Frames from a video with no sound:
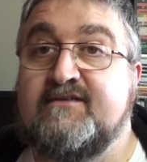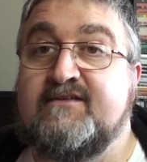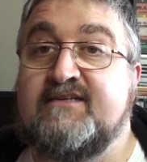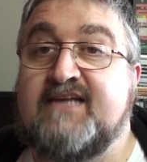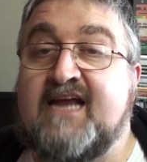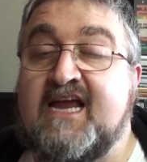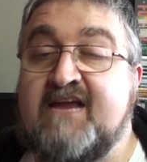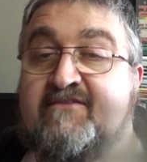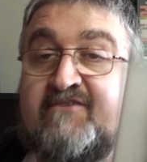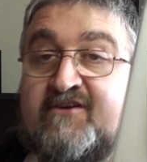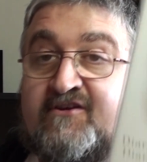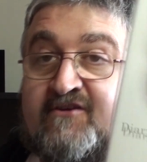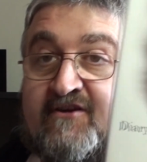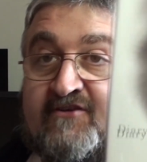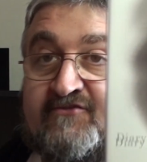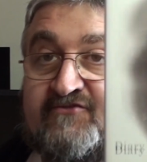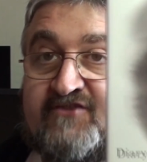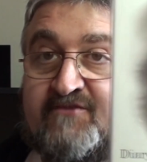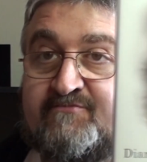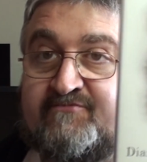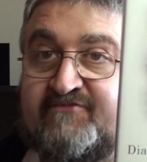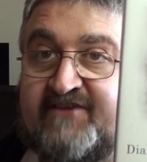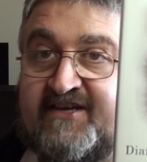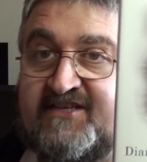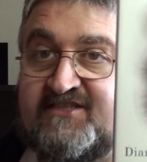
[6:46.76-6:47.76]
Die of a
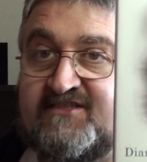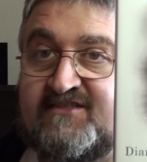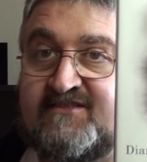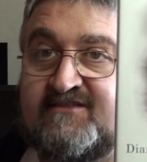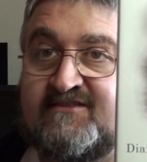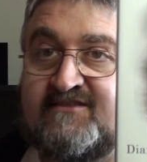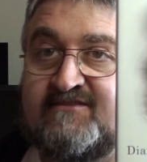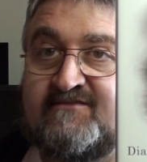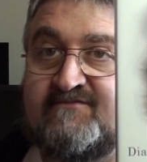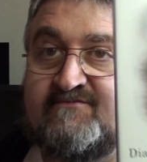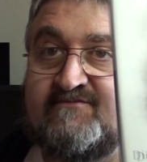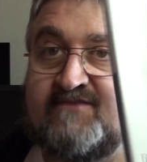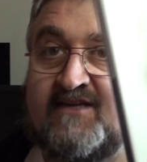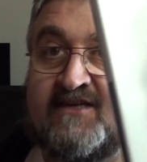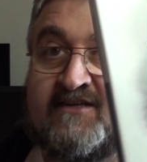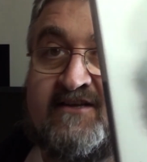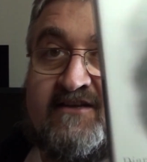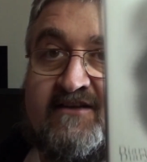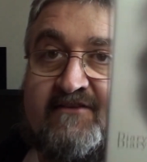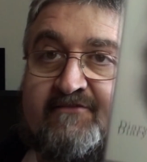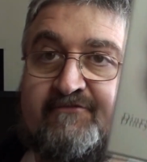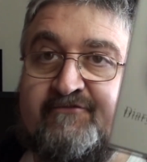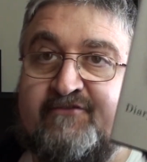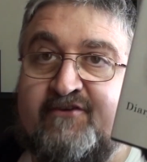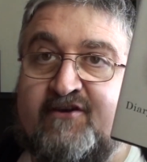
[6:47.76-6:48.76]
Country Priest,
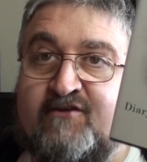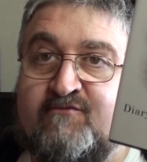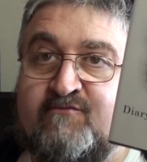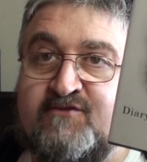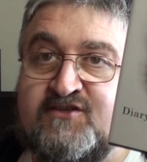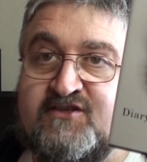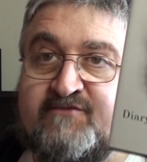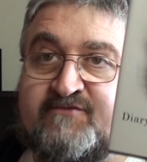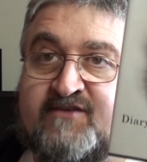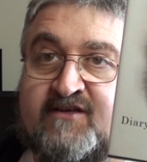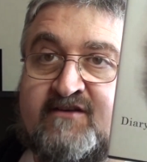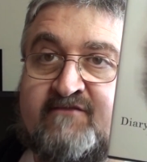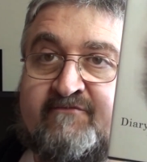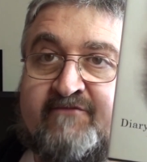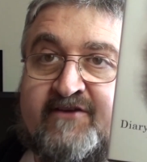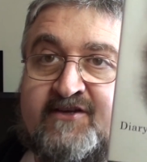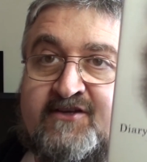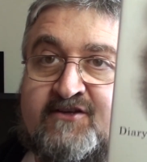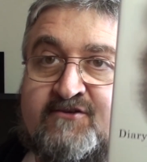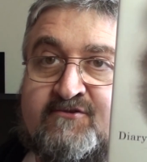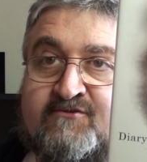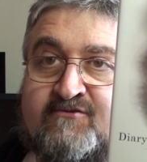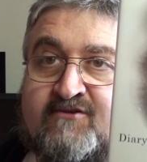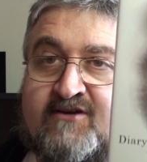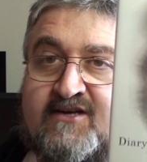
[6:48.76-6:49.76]
another film which I've done a
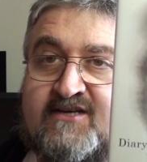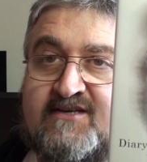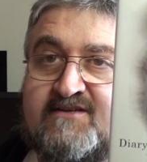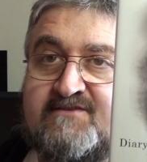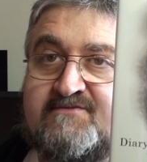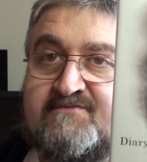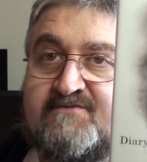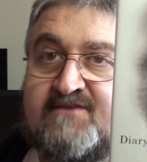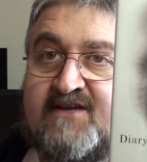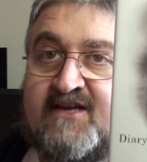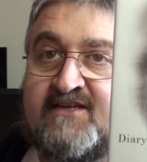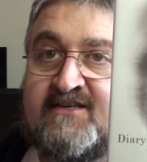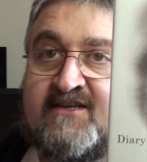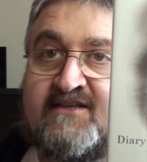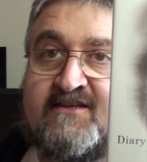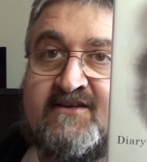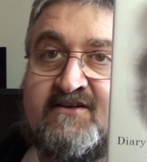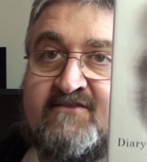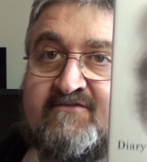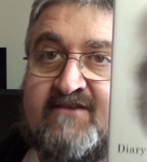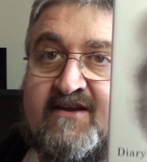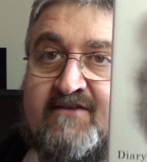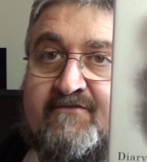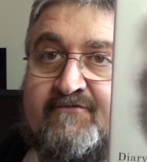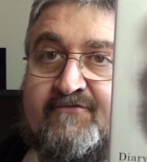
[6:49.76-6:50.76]
video on, another
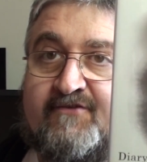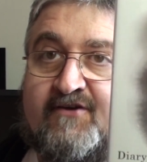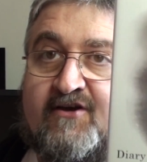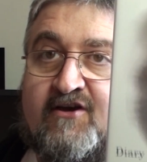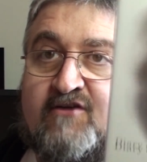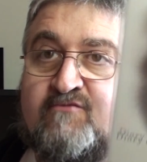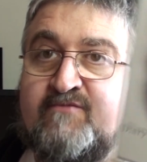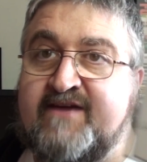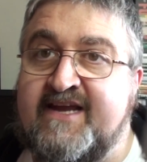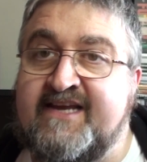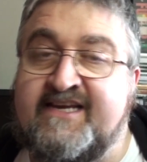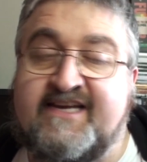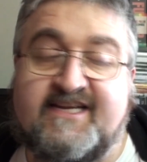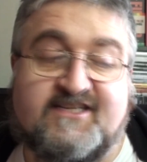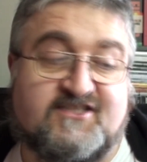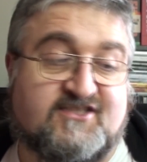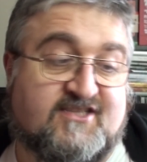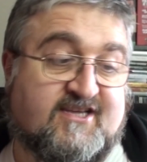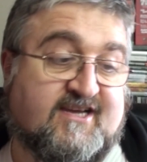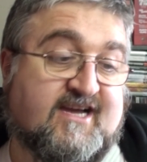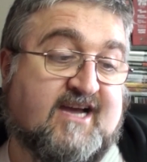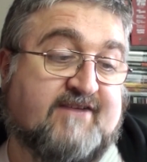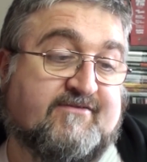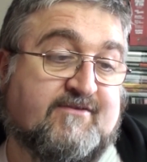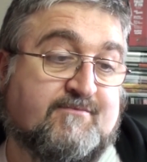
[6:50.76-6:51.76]
great film. It needs
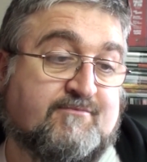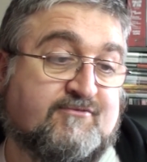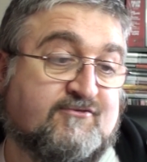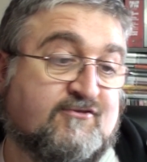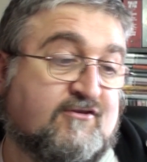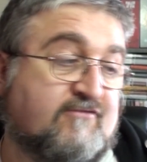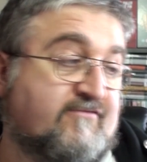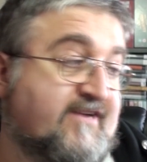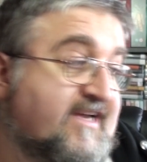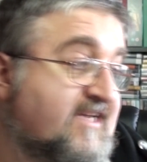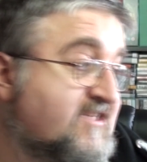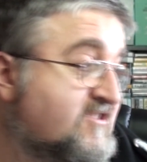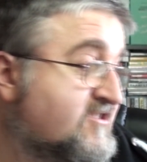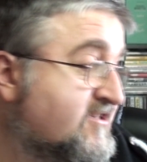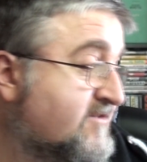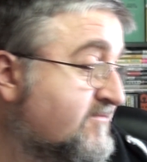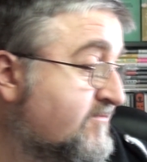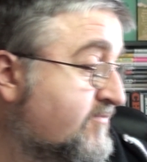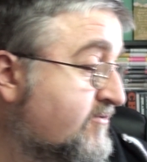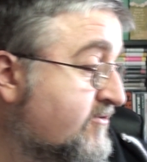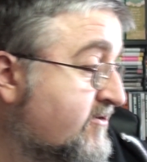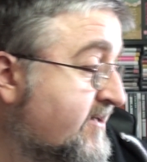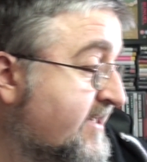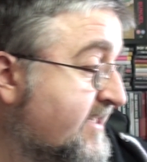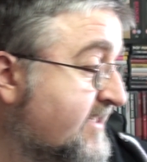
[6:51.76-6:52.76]
to have a Blu-ray at some
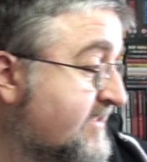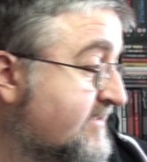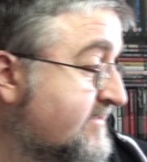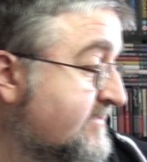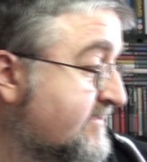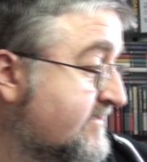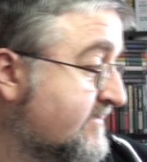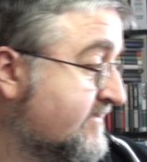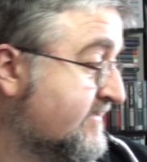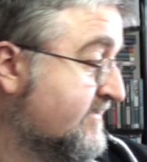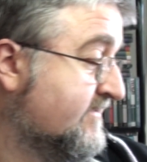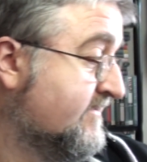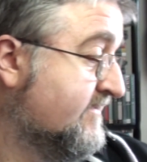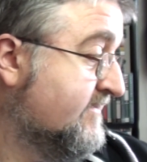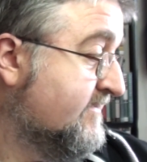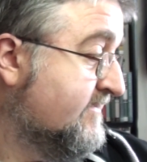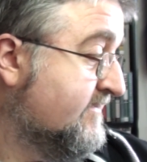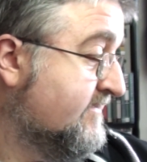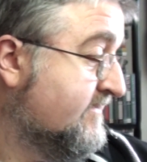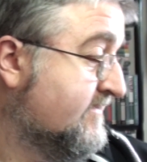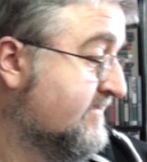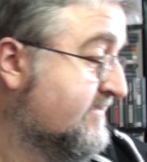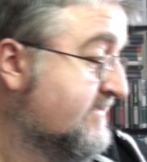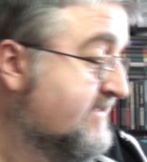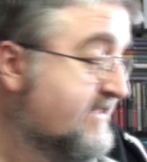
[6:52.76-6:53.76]
point.
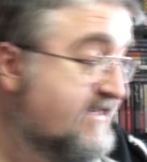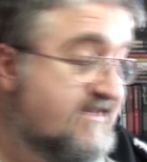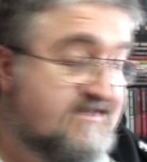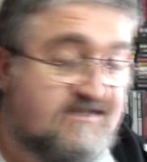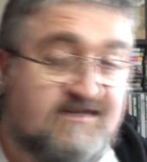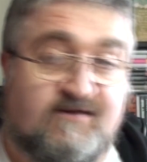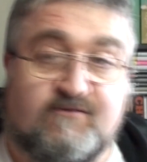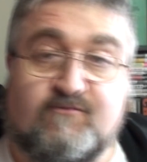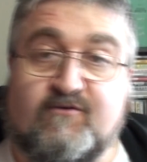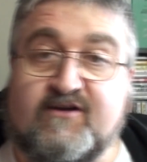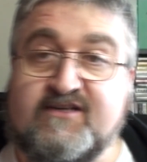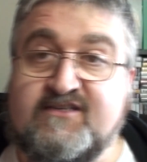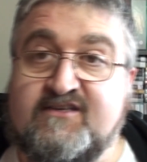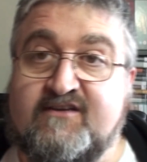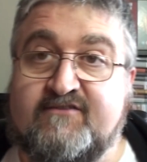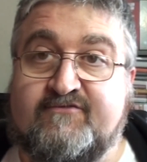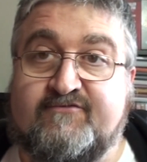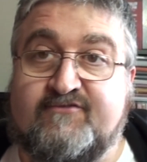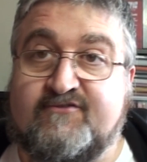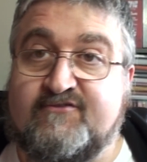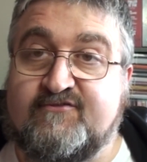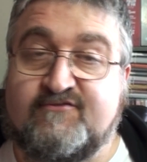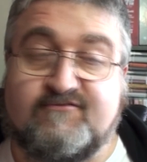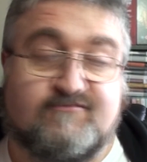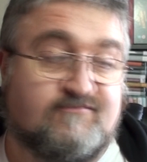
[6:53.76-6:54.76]
It's a
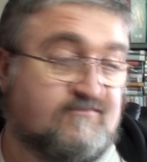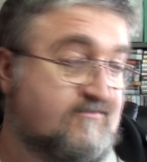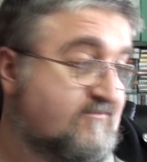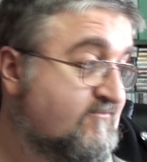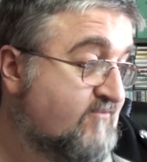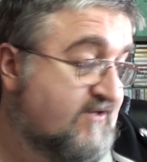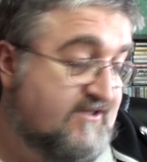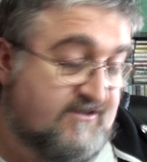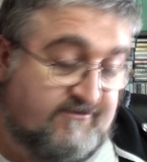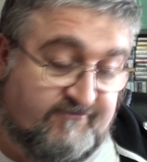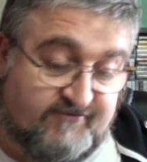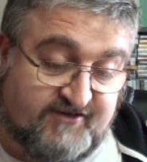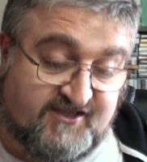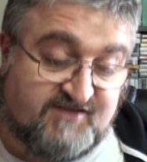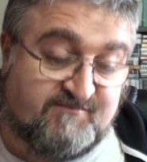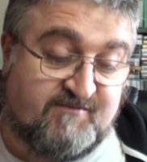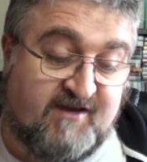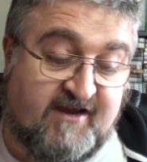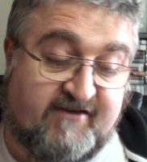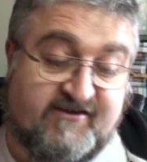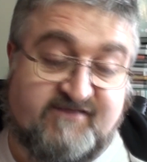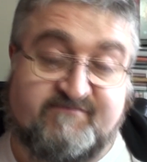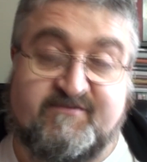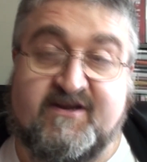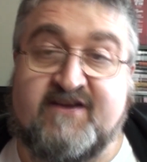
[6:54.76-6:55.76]
wonderful, wonderful
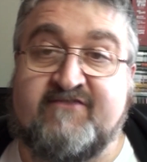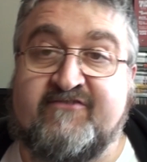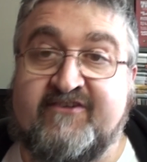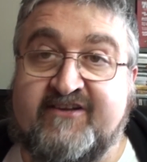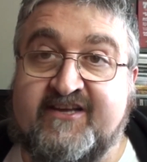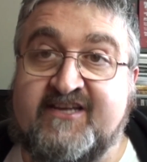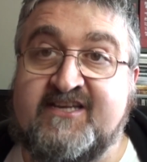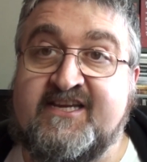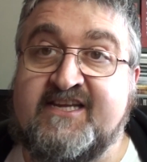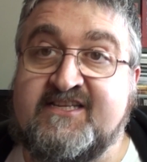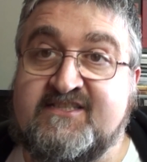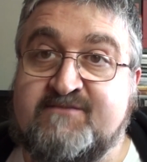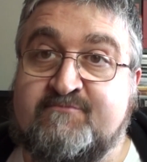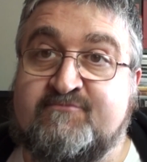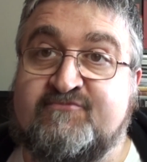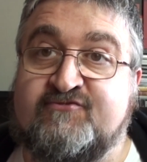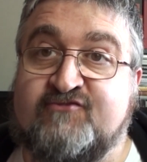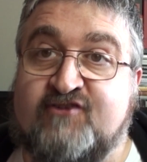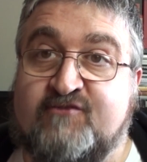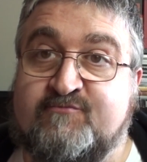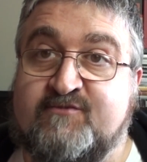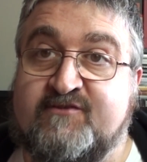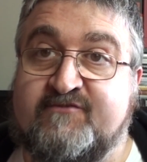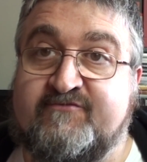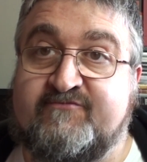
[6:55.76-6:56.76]
experience, but it really needs a
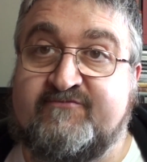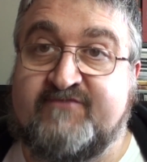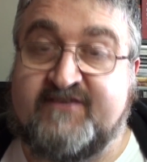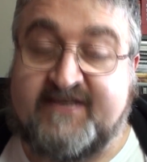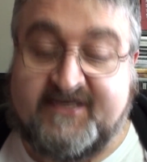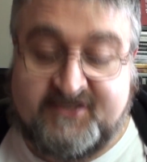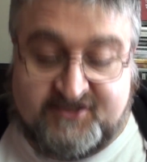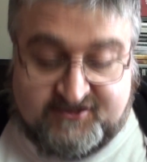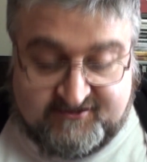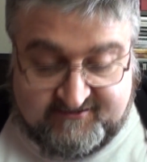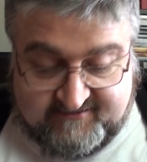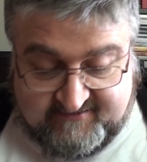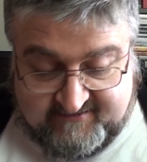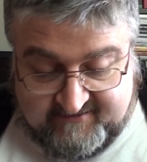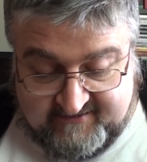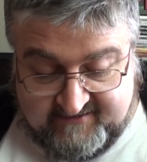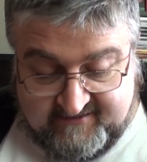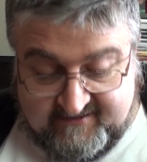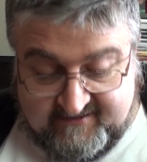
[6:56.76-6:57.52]
proper edition.